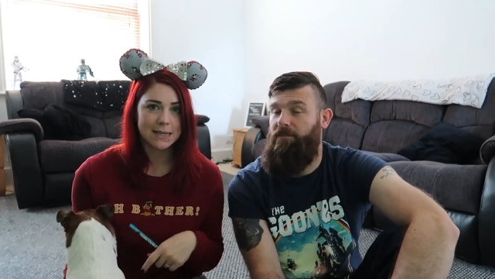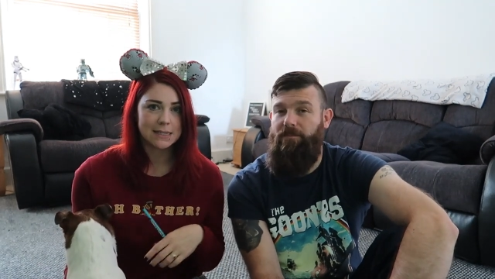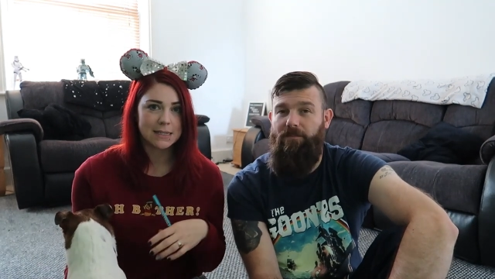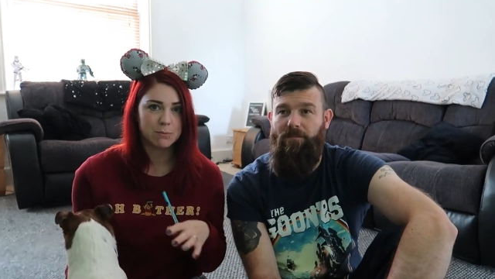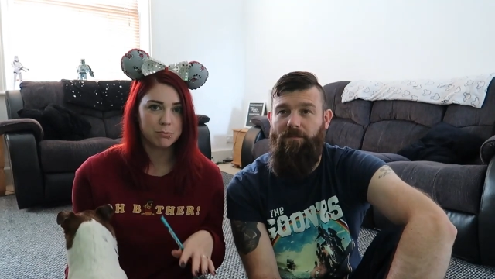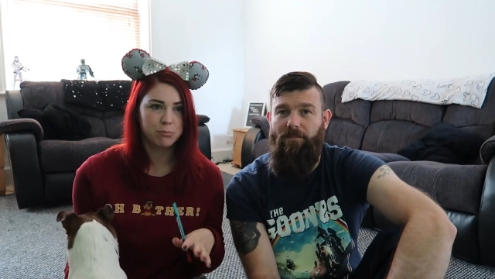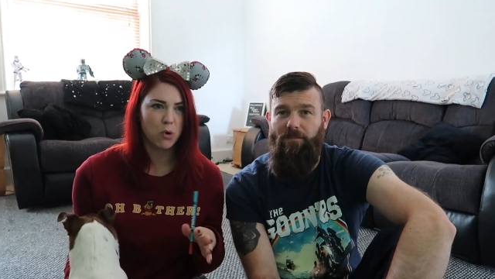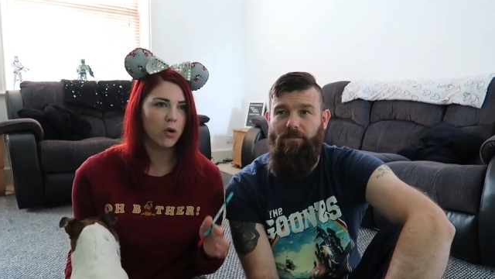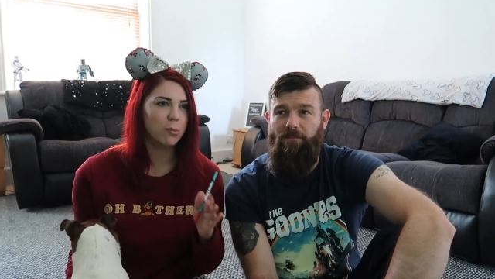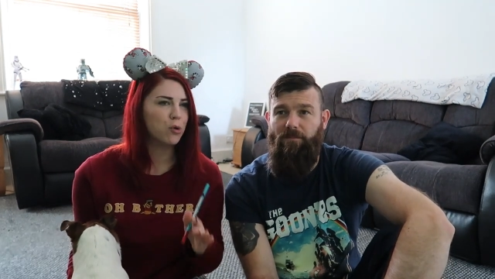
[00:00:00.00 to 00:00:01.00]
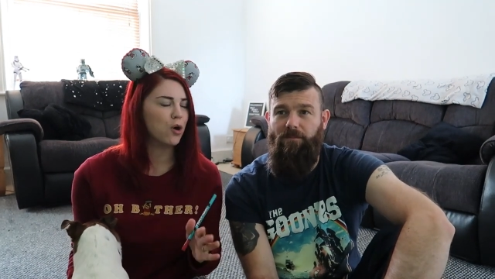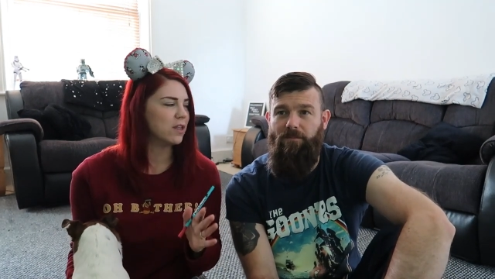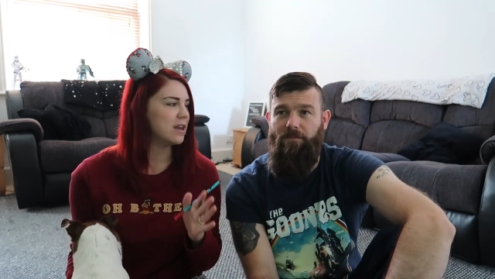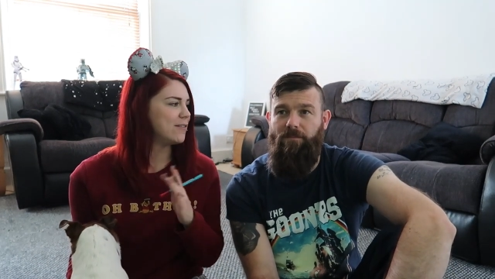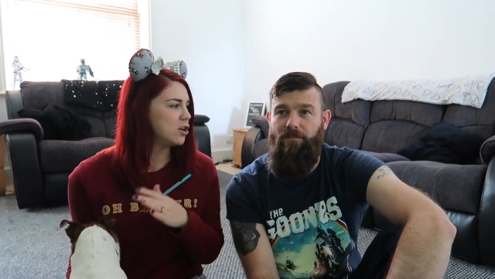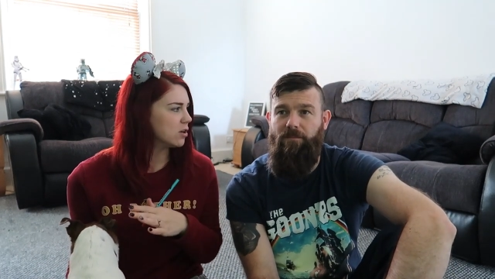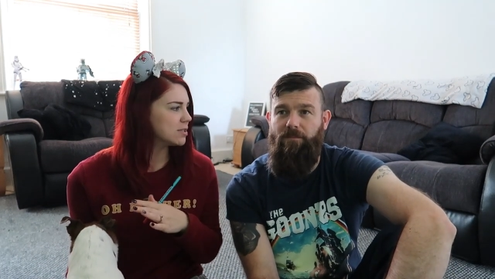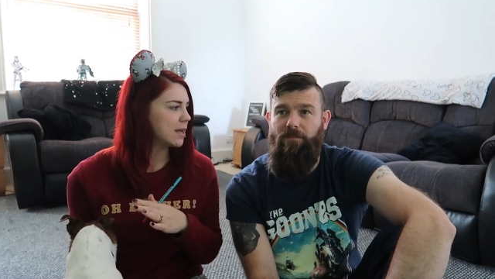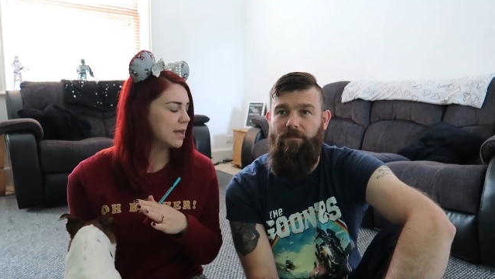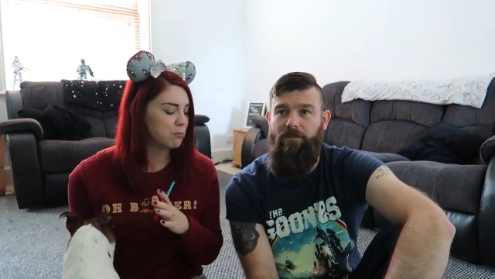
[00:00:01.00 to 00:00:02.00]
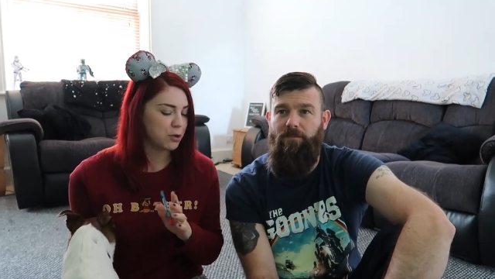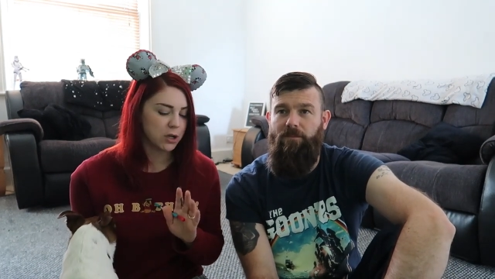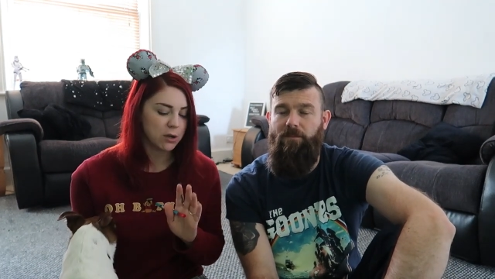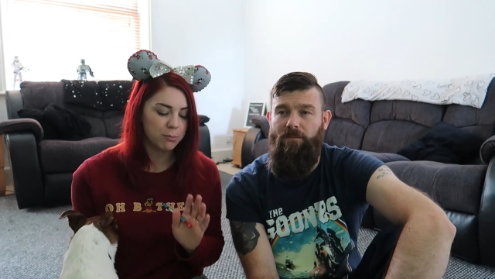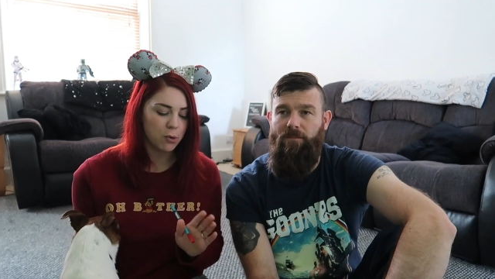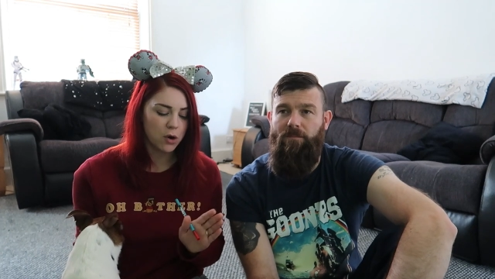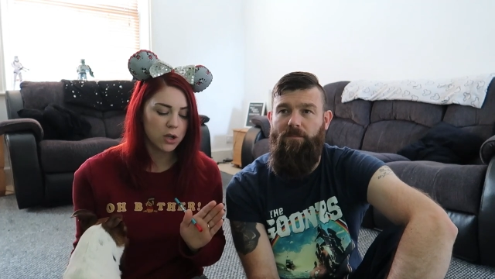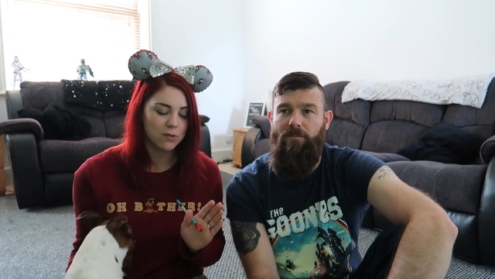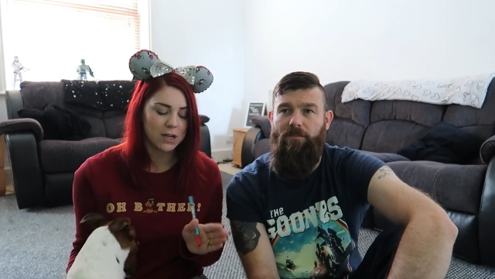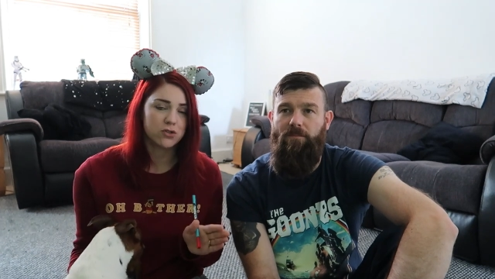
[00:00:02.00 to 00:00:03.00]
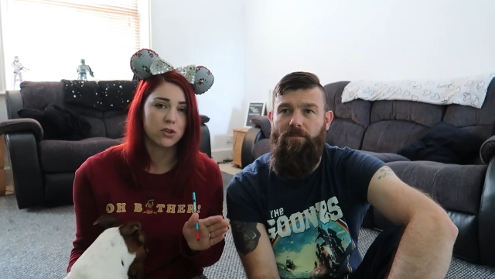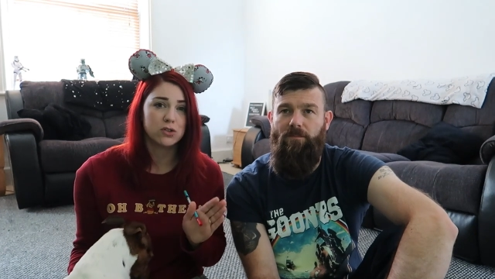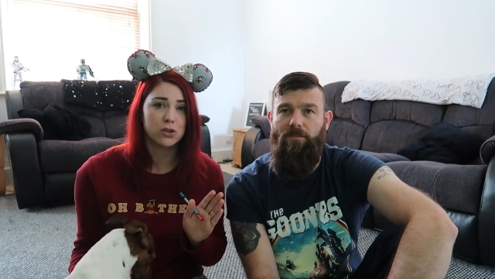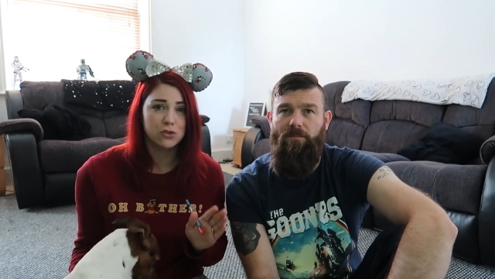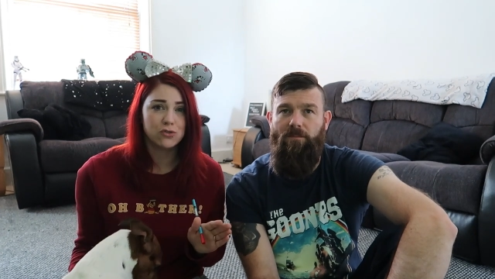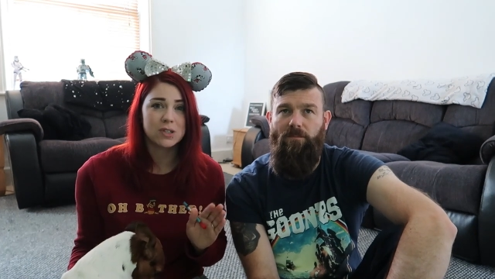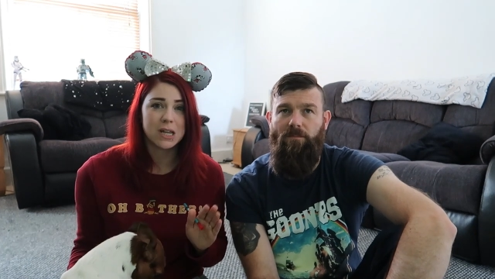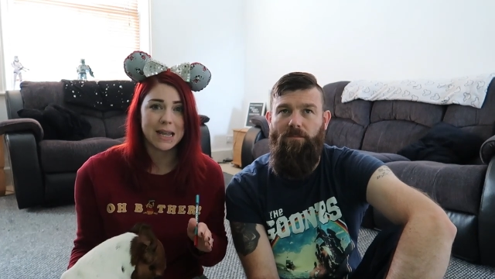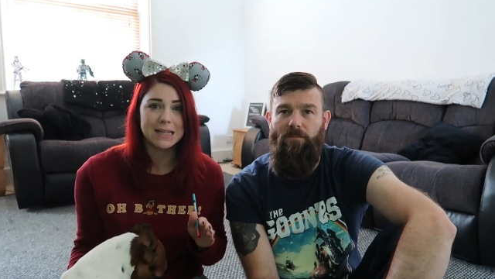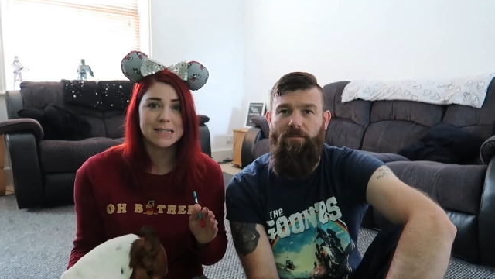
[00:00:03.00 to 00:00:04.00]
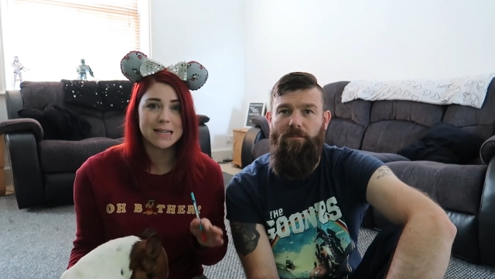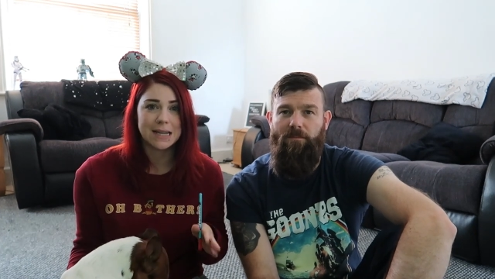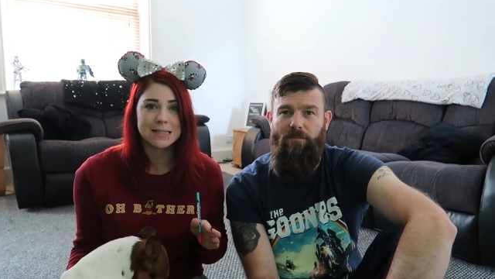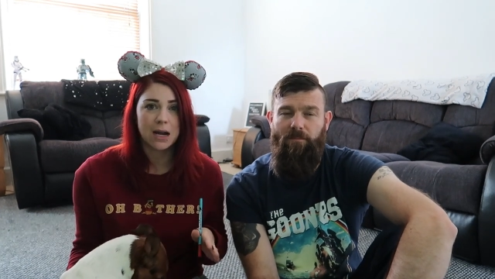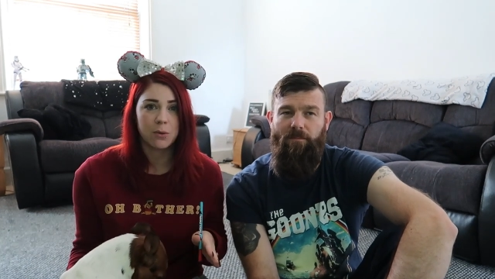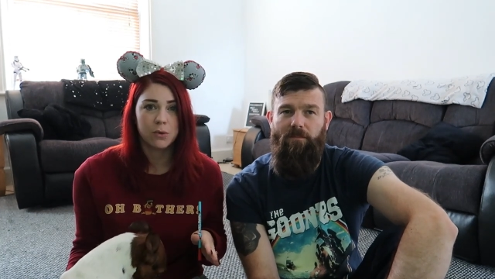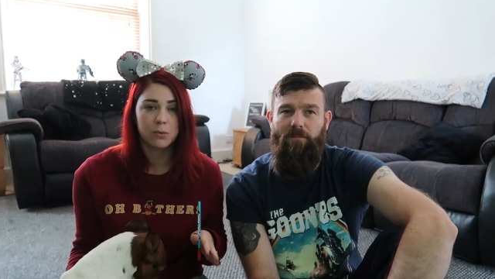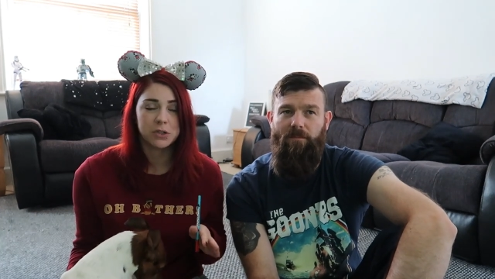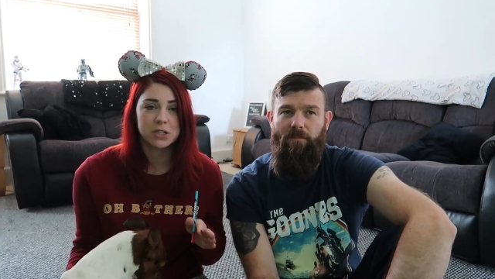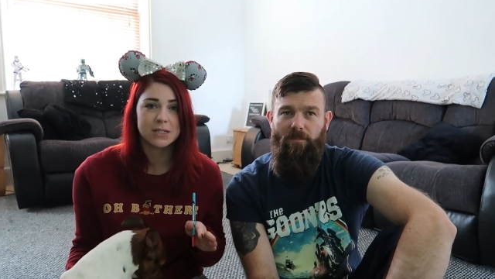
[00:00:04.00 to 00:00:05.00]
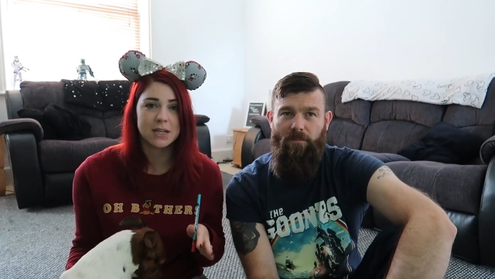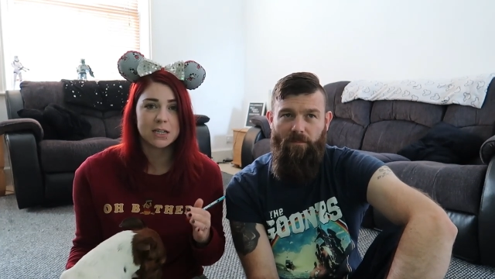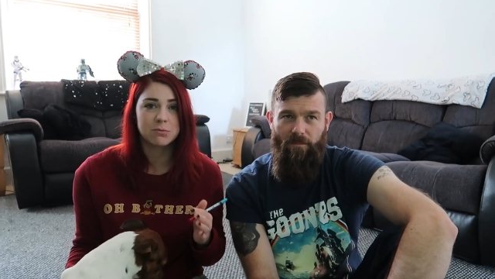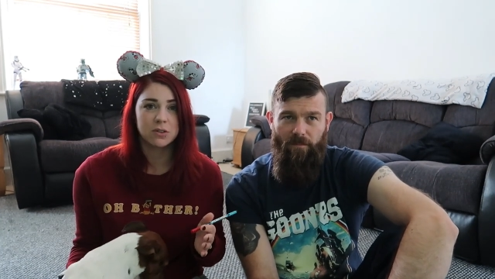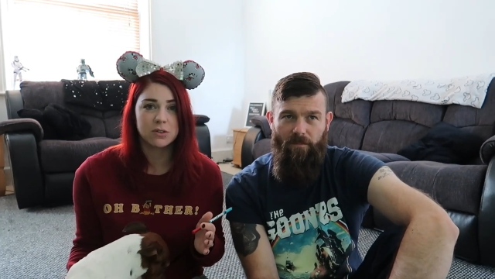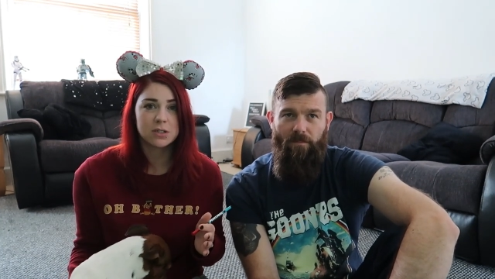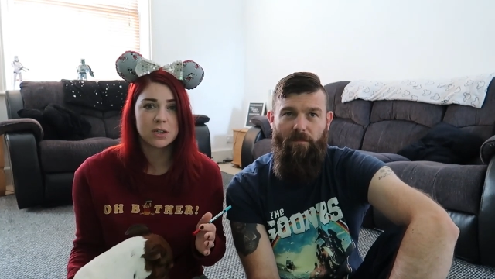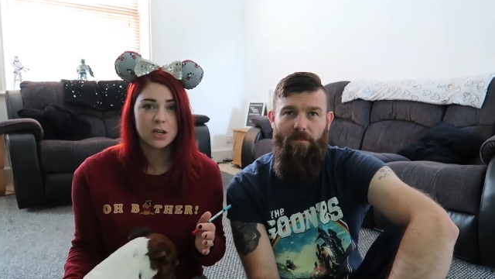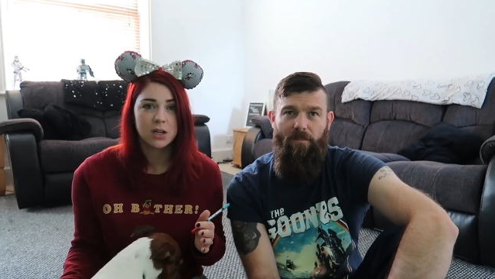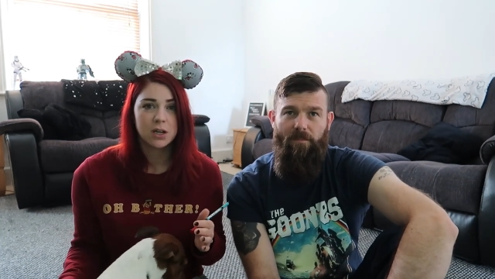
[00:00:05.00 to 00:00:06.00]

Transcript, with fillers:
Speaker 1: this is more important than if you're not staying, but you can book your restaurants 180 days out, which is 6 months.